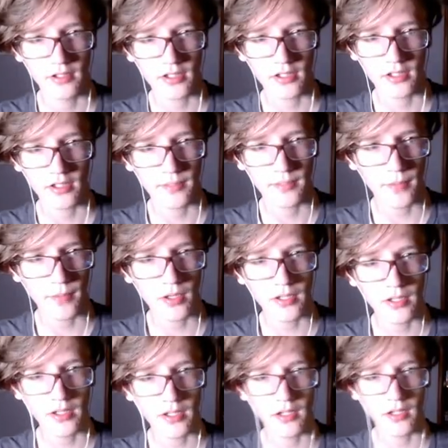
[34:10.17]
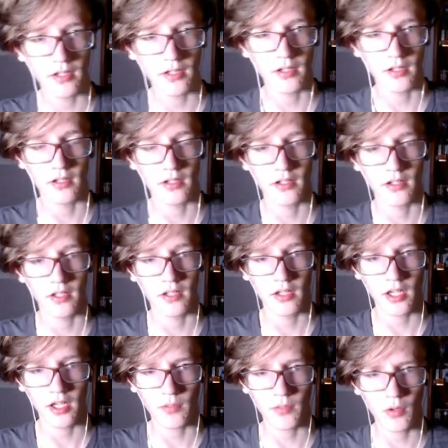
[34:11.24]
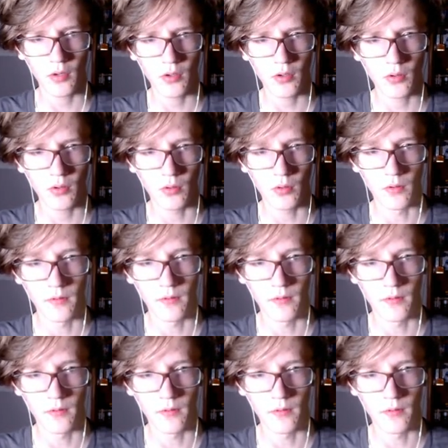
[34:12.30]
Come on. Hey, whoa.